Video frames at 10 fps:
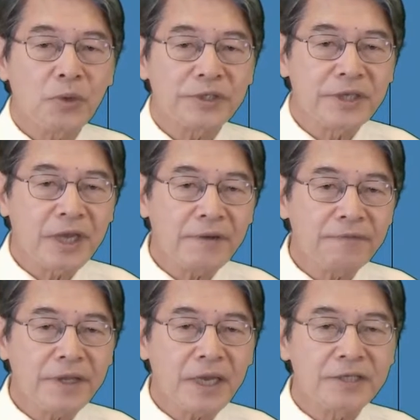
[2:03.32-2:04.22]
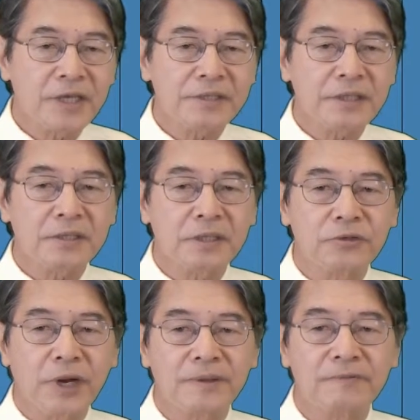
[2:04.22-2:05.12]
was carefully adjusting the
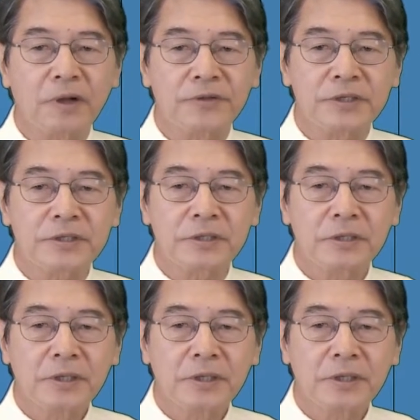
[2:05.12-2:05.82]
driving voltage